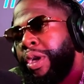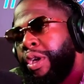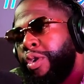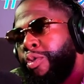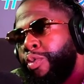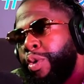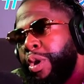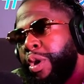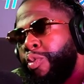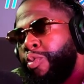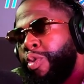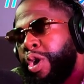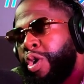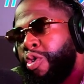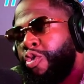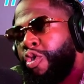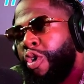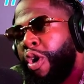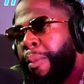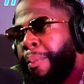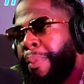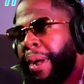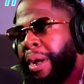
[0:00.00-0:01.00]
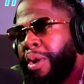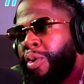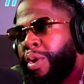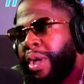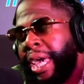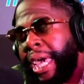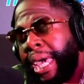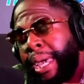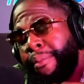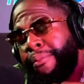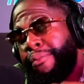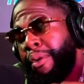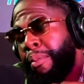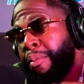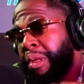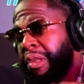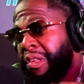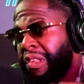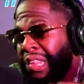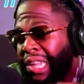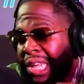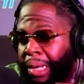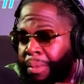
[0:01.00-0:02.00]
We grew up and came
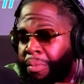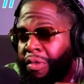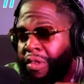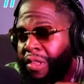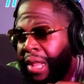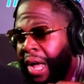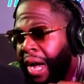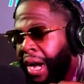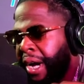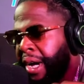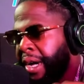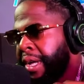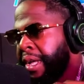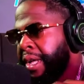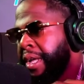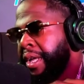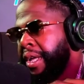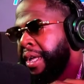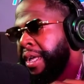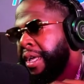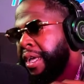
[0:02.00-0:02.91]
from the same stack.